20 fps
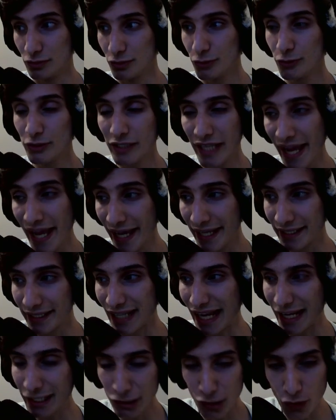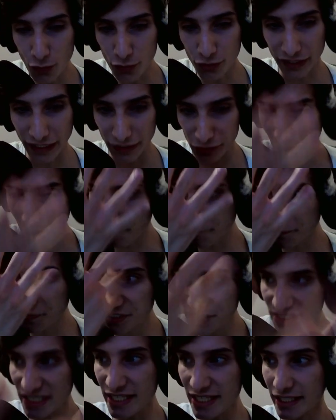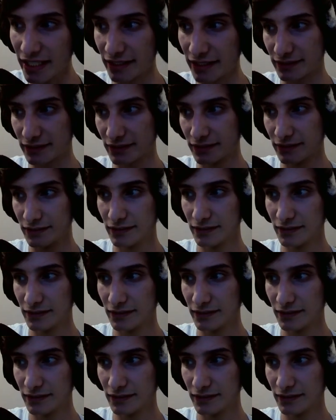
You can. I know you can. I'm seeing it.